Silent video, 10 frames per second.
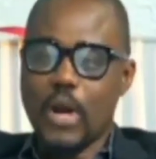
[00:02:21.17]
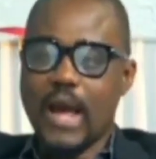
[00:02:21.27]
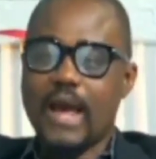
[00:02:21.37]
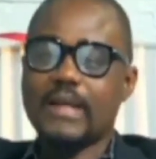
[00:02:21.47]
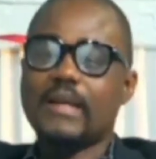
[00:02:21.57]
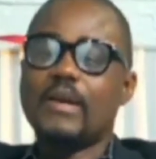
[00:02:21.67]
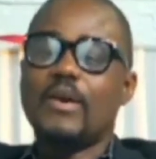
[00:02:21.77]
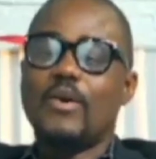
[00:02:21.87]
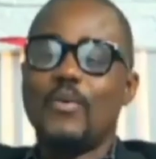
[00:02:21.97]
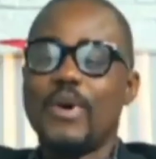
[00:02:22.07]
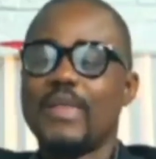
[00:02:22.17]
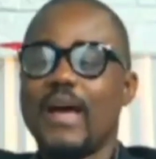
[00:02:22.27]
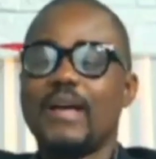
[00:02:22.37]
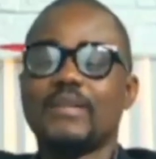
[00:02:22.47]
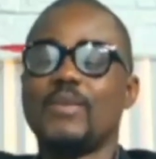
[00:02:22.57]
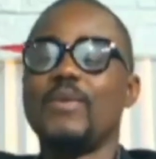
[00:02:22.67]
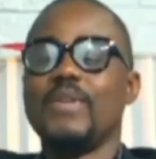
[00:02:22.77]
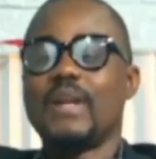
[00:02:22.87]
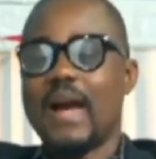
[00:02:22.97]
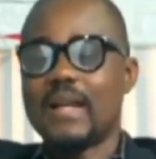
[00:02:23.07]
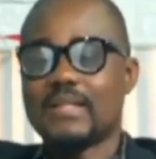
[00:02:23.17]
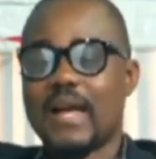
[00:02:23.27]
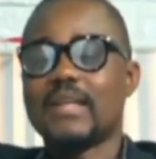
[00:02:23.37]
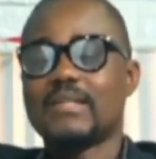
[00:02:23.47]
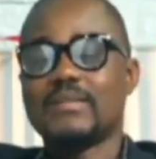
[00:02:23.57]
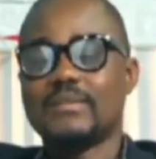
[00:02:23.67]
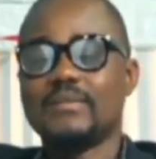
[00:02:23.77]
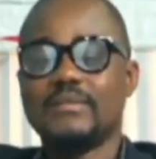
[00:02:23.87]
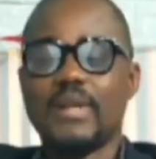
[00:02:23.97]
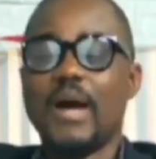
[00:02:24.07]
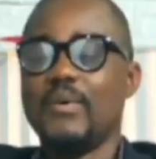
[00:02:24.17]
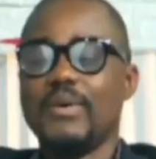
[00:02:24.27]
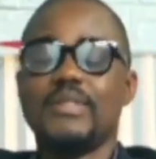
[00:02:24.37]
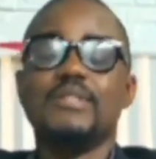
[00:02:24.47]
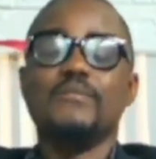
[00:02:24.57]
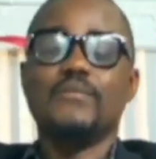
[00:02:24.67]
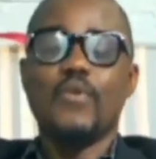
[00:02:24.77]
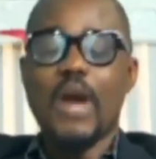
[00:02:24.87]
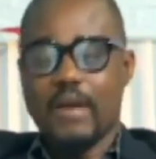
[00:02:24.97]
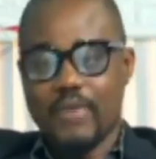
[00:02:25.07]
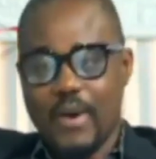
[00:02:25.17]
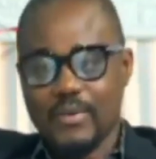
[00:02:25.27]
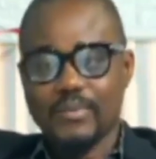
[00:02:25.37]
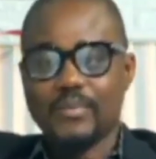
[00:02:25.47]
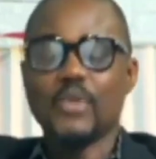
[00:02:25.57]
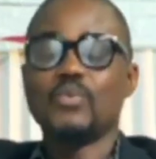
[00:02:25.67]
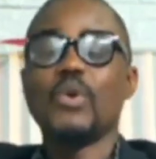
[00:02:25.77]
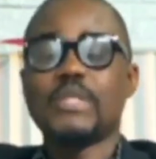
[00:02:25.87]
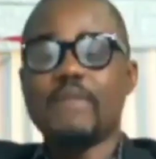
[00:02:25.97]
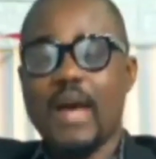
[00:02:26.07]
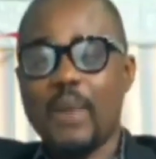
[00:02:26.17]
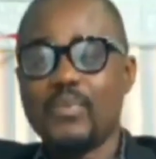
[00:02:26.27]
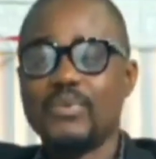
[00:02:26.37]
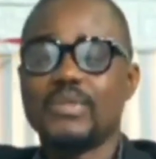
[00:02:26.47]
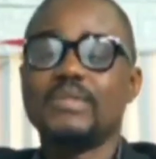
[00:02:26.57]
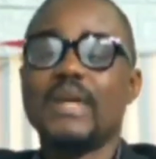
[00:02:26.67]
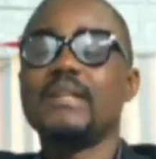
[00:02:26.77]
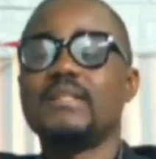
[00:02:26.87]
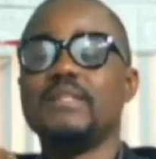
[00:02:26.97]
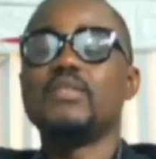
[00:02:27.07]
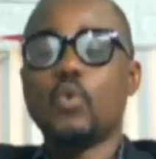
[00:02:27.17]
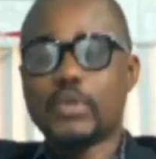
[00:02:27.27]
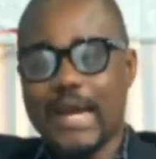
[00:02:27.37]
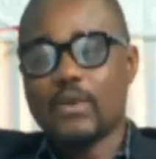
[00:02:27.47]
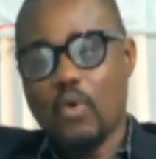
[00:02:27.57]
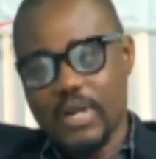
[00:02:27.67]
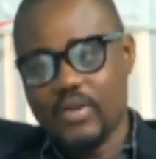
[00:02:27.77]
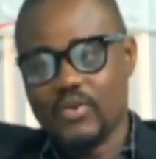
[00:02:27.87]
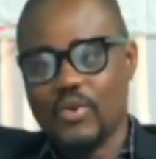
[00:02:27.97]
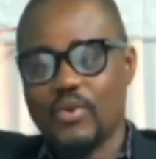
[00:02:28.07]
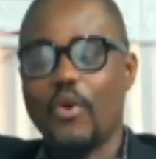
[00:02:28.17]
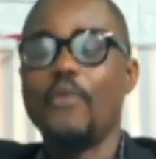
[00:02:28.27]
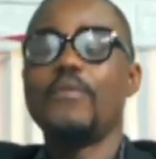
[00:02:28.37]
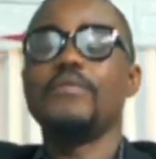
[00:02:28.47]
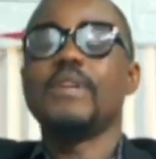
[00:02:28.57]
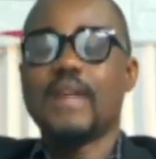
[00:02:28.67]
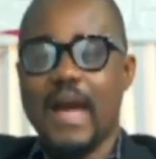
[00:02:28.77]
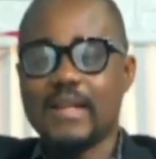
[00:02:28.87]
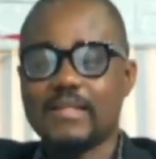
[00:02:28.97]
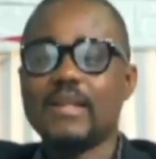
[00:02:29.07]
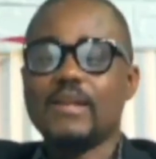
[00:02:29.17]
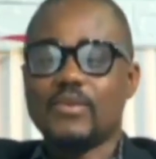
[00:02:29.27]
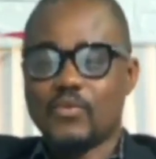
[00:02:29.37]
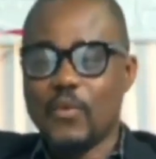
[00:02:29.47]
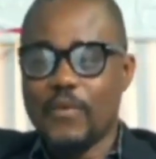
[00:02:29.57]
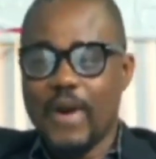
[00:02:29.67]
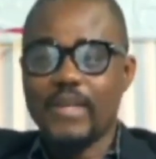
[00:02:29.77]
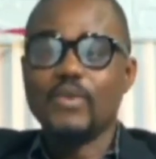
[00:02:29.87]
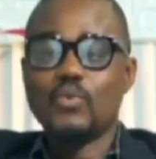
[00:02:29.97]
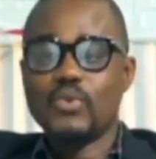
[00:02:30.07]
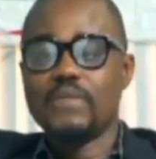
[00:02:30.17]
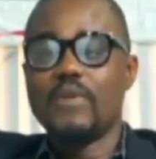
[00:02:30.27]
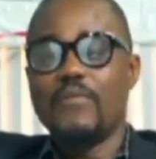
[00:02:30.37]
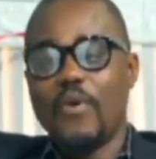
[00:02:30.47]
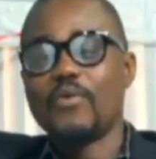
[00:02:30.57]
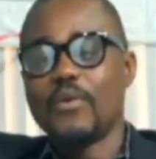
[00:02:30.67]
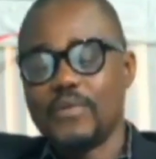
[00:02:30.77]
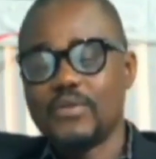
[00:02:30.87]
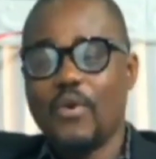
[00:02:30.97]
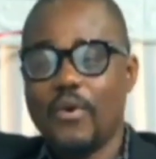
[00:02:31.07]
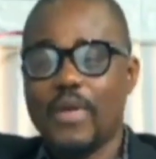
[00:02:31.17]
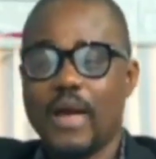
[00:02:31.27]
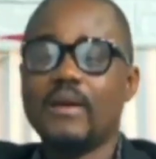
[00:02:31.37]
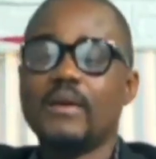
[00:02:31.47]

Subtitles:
card or whether some of the cards as now it's the vogue around. But whatever happens, that is the total collection of the cards so far, inclusive of all of these other.